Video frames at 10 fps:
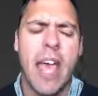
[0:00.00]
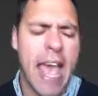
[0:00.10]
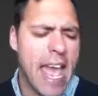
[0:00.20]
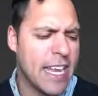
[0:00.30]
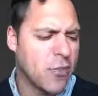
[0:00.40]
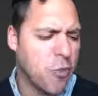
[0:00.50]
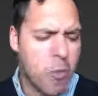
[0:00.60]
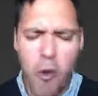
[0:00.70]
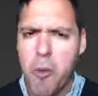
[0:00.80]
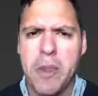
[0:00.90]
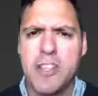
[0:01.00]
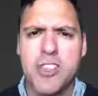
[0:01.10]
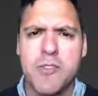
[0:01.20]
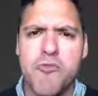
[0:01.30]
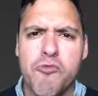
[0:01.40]
and will probably
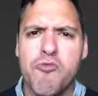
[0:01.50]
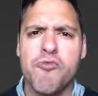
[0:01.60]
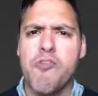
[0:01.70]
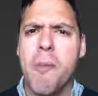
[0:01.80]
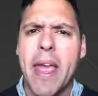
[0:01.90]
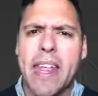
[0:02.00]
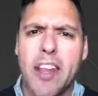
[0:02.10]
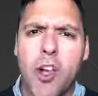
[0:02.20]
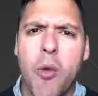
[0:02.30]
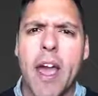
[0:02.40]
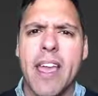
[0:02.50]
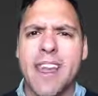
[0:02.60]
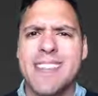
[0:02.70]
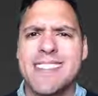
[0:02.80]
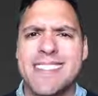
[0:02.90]
just remain at quite a,